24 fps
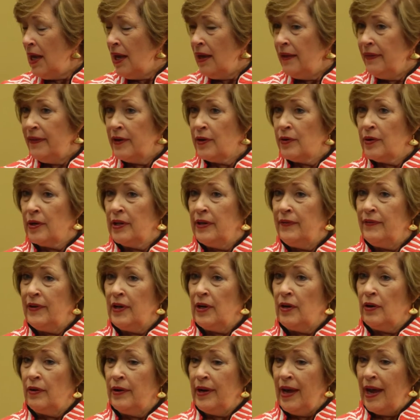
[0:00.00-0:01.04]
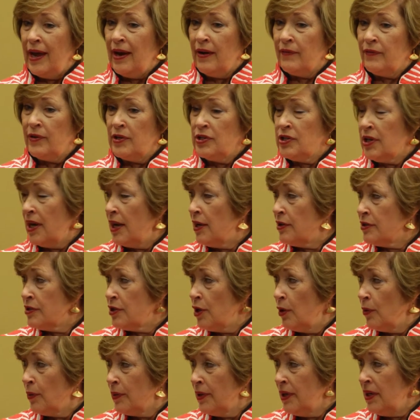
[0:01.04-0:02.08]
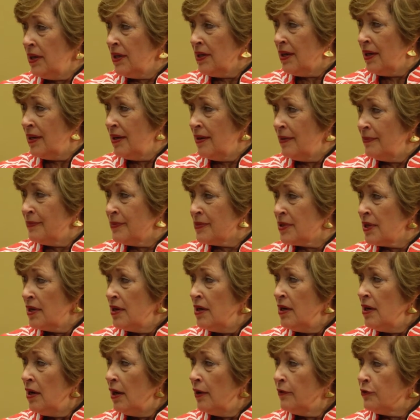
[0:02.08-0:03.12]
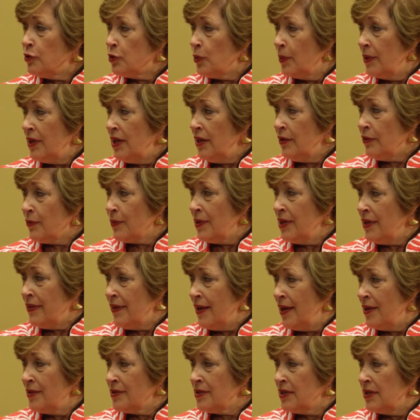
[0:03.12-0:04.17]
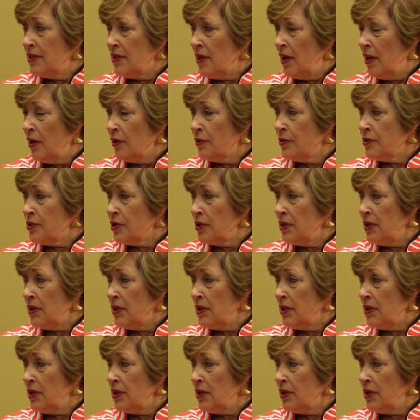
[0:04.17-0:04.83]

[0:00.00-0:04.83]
and they're living on average household incomes of $23,000 a